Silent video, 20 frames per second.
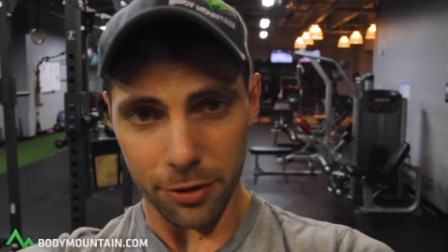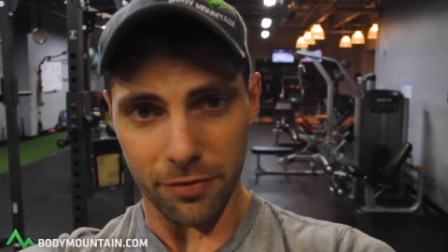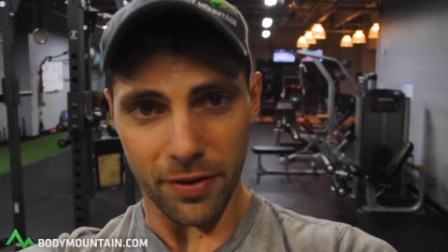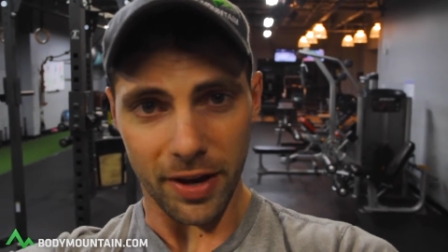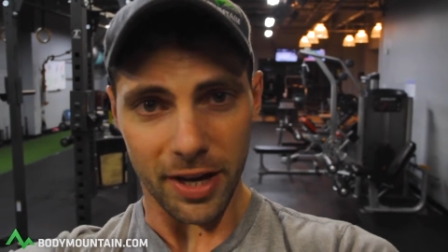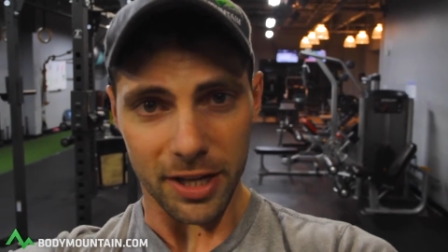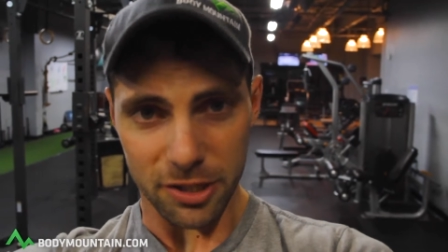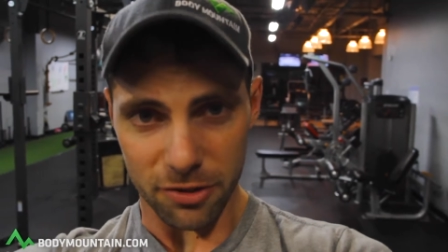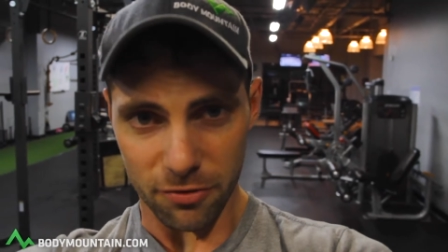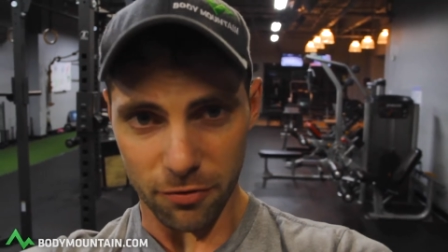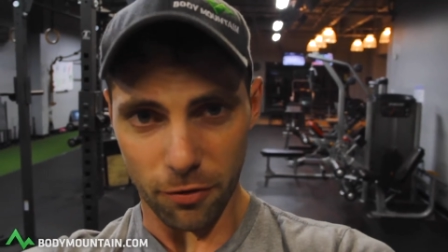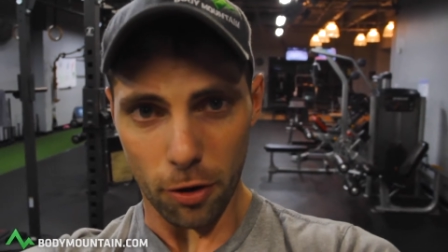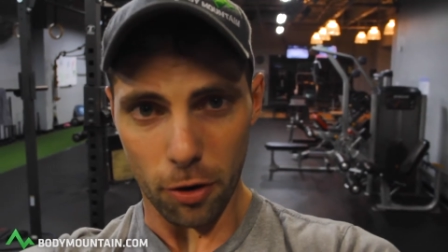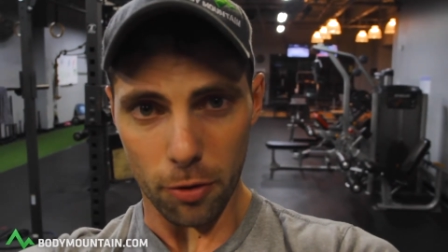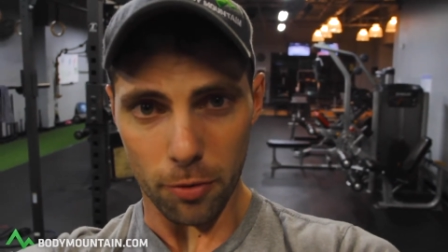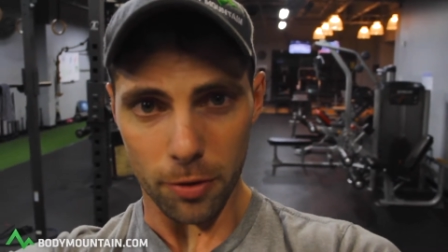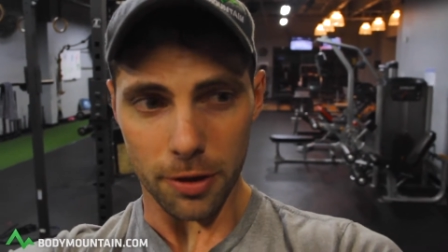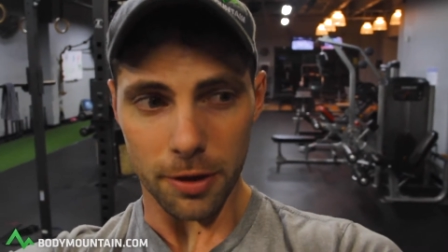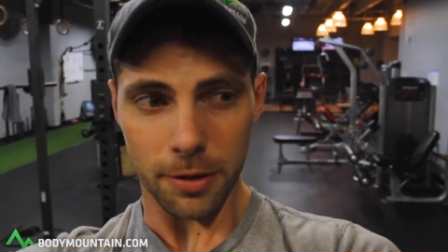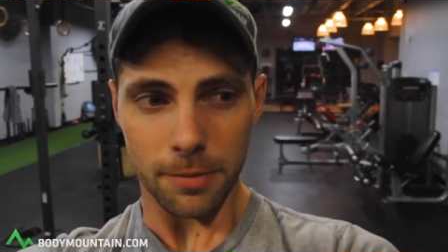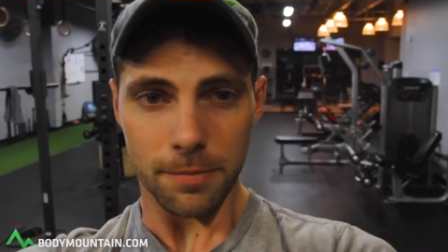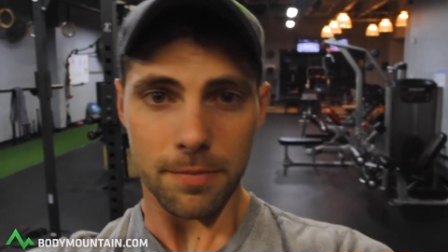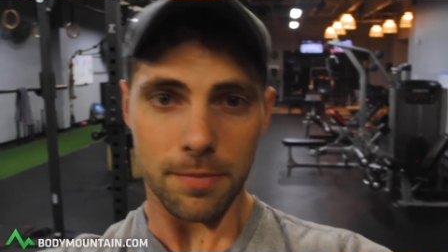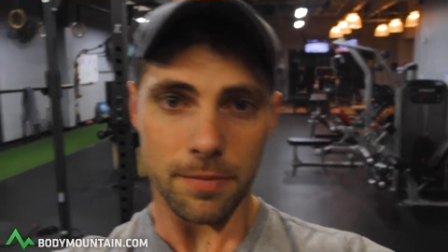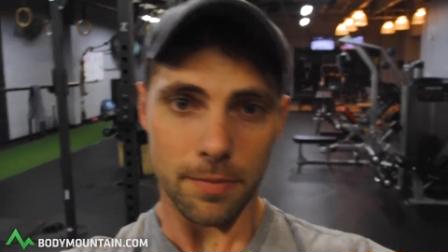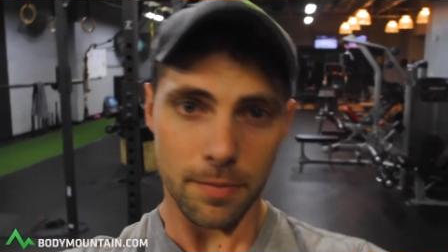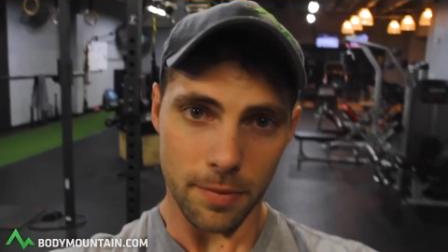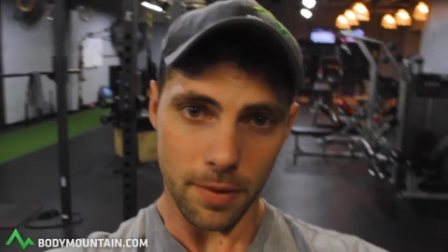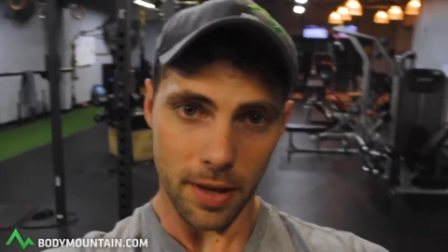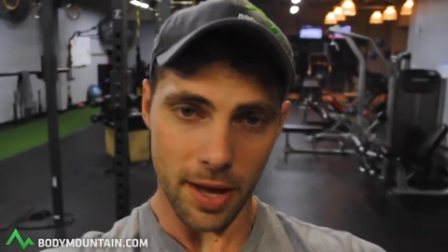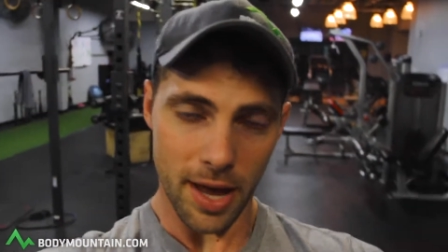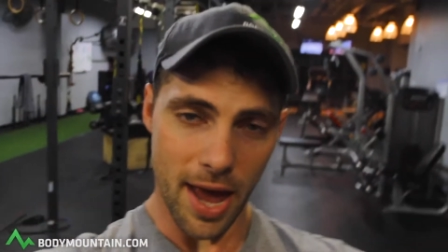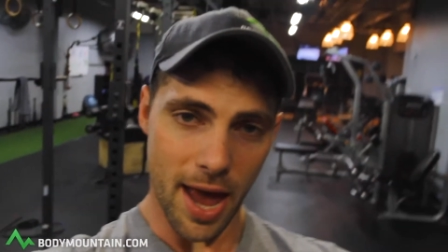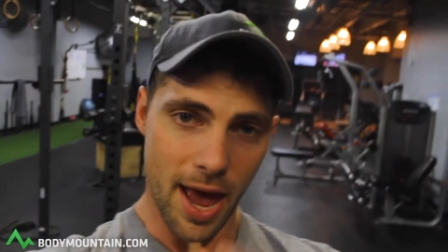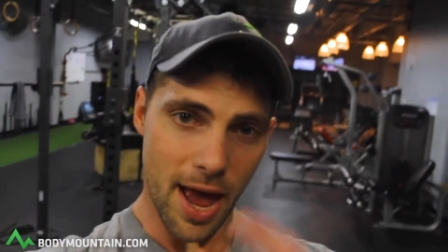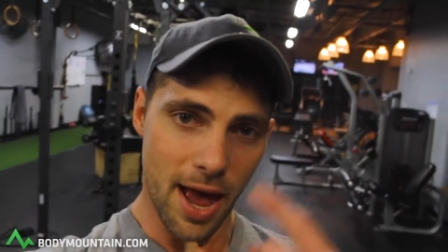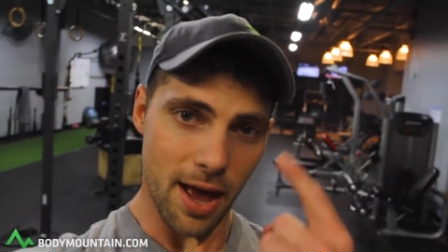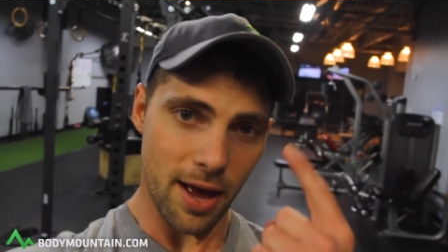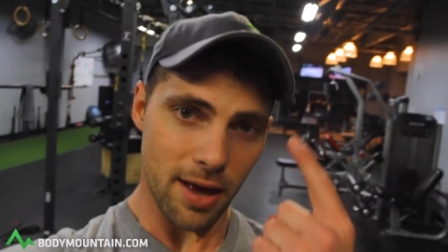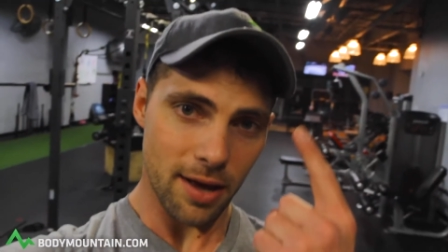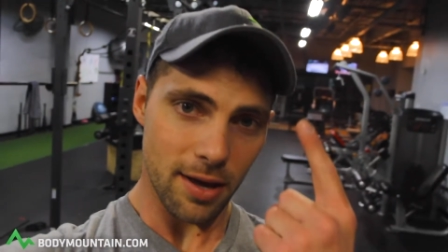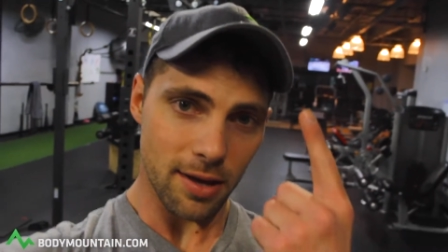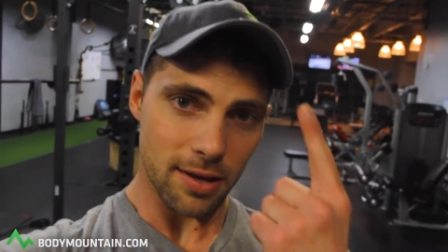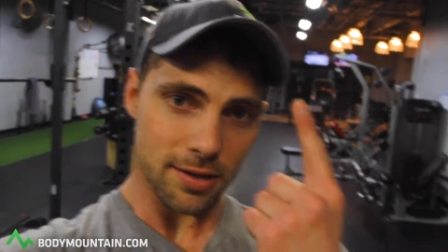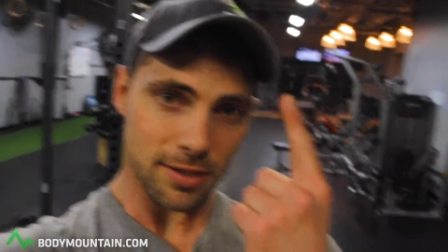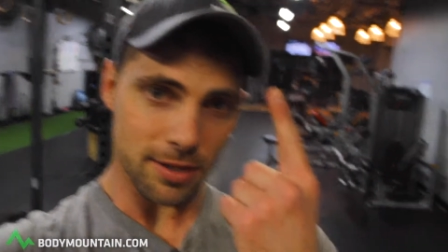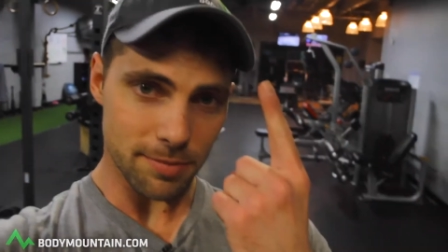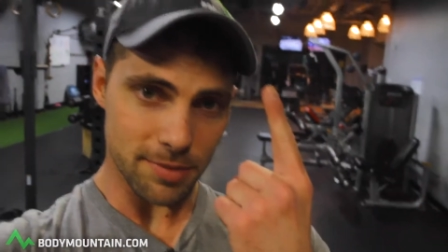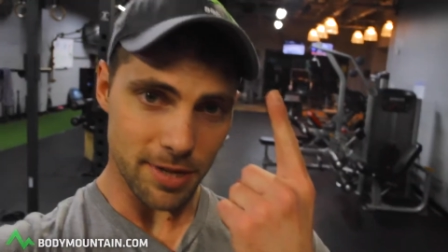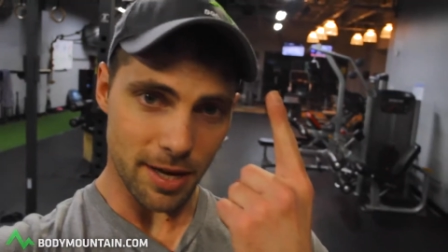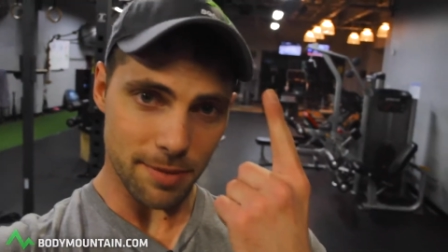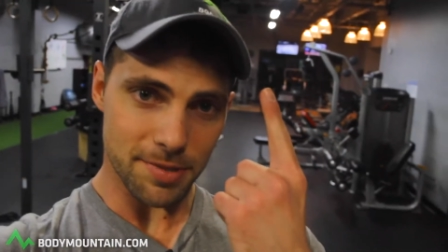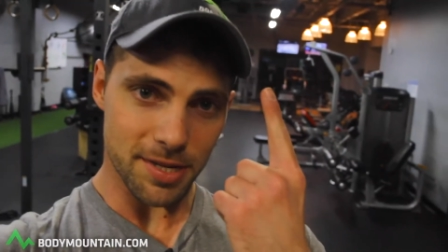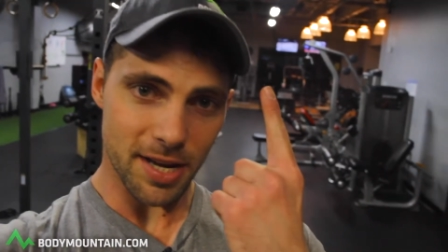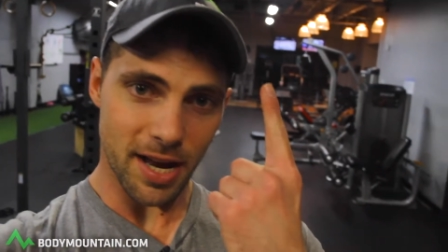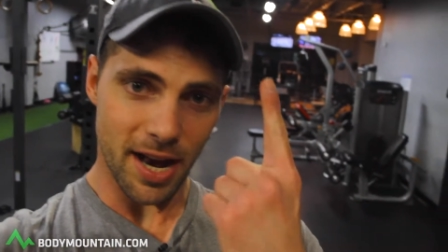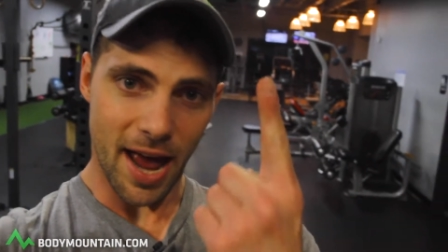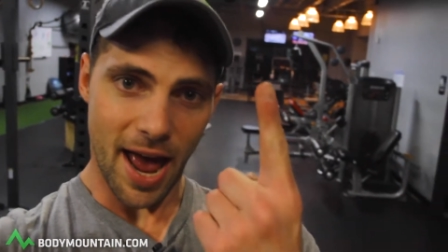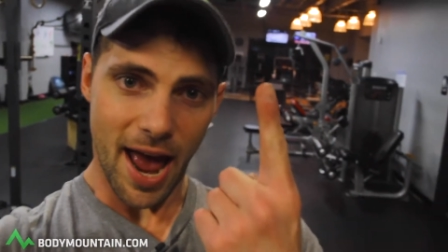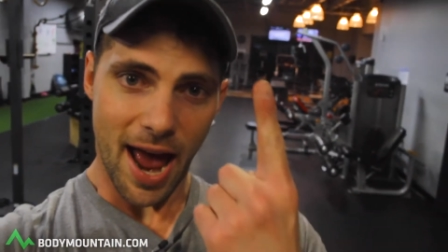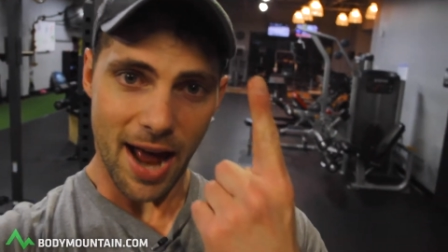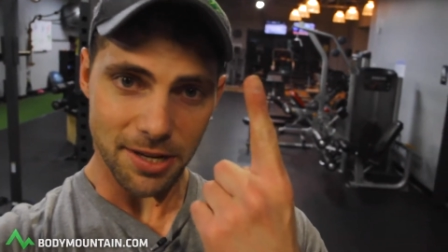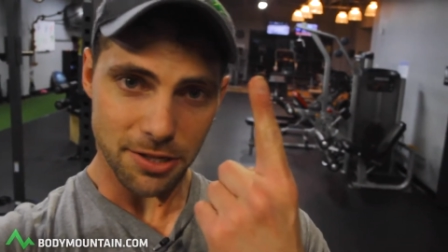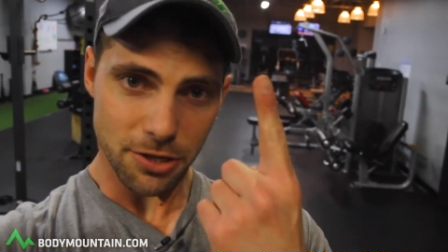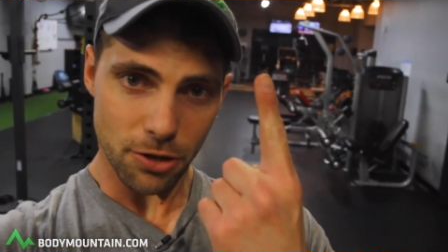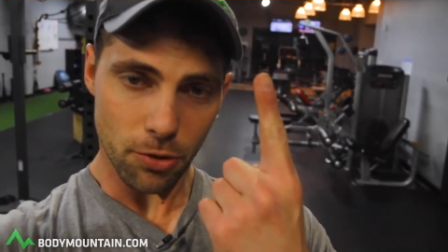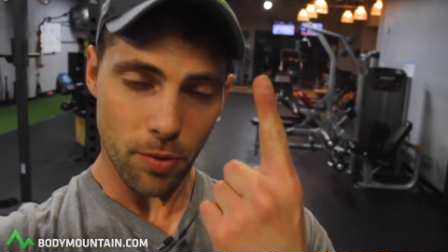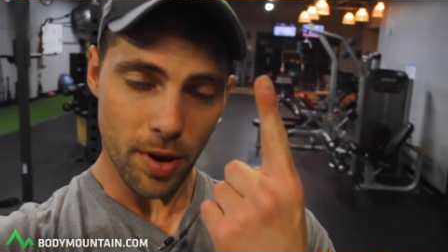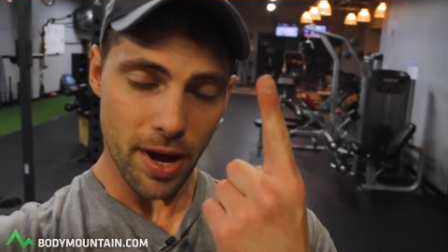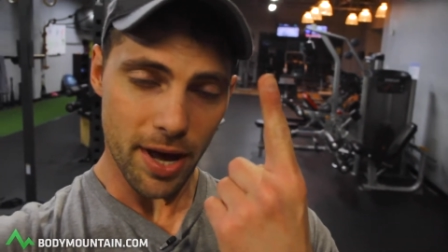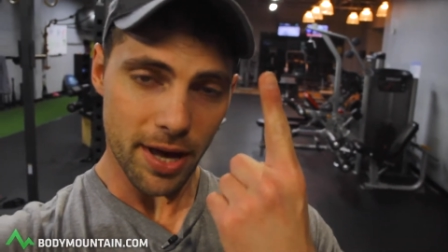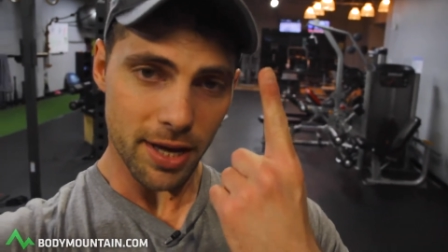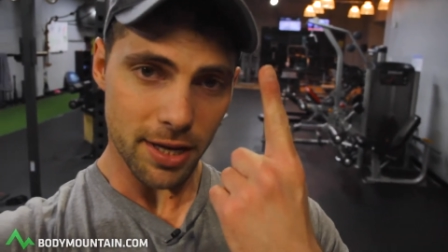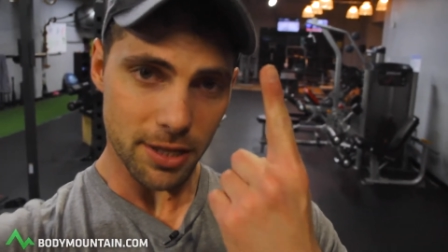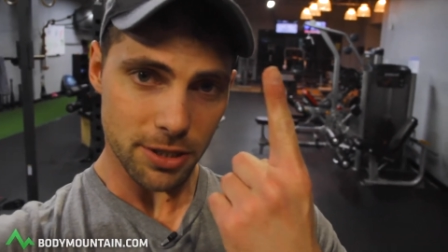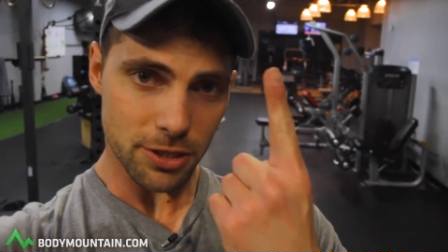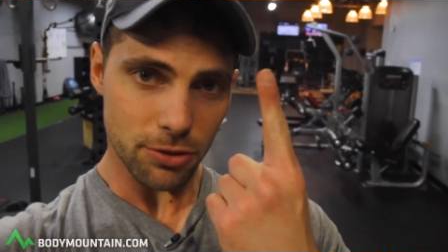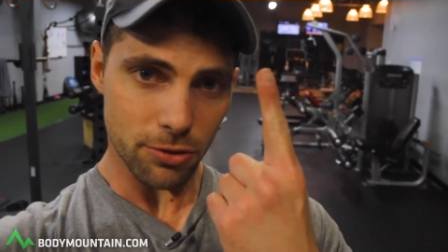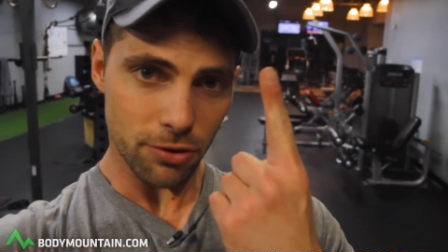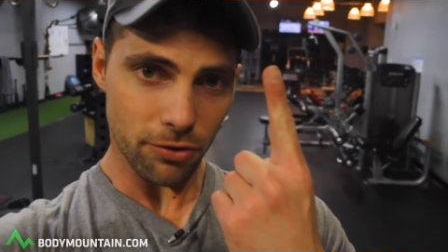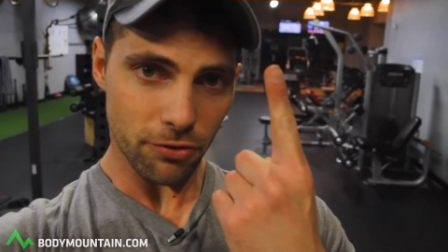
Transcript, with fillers: advance forward? Sometimes you gotta act your way into